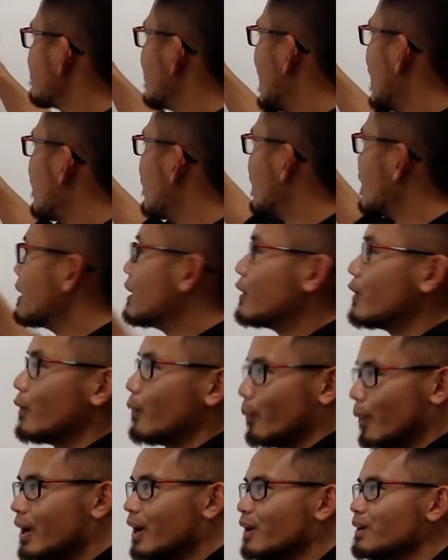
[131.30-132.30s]
power?
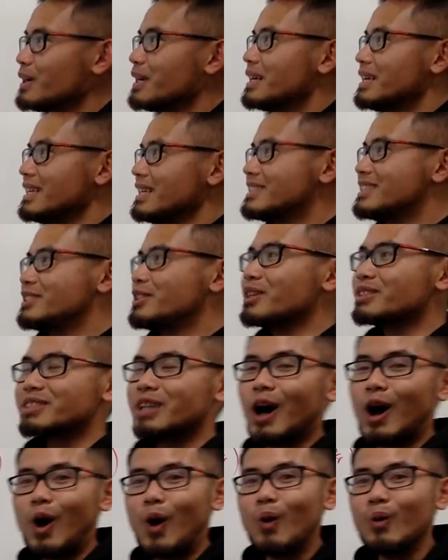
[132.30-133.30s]
Well, it's just
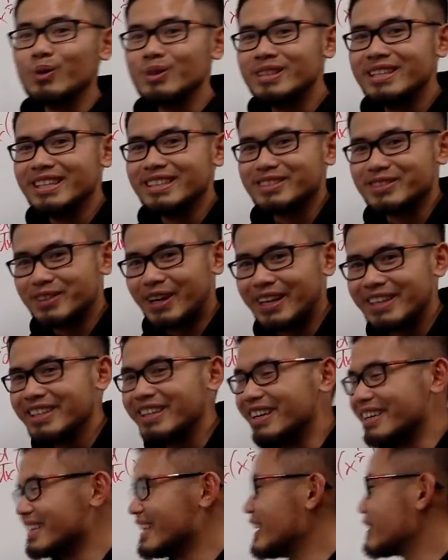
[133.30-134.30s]
hold this right
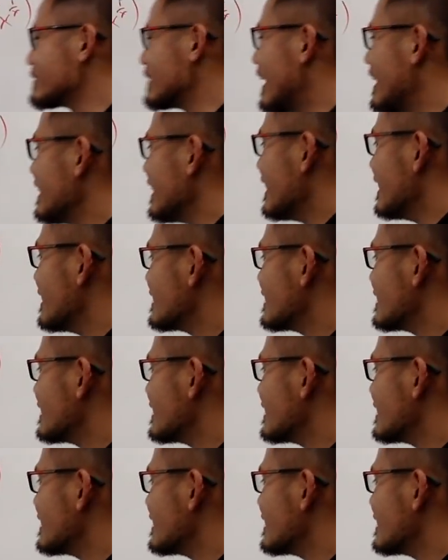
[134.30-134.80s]
here again, right?